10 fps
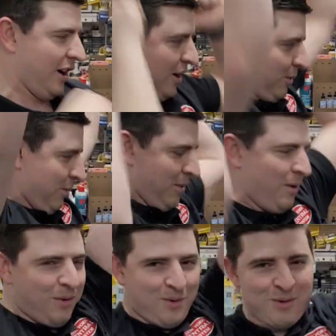
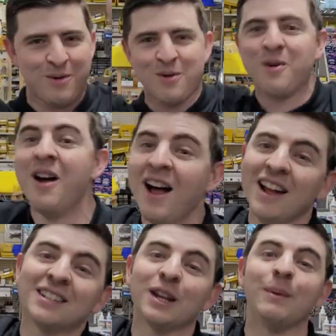Woo!
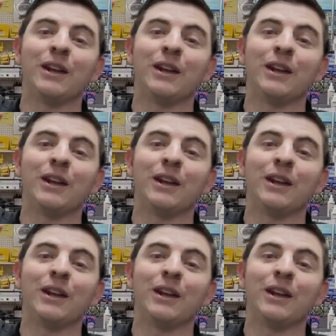It's going to be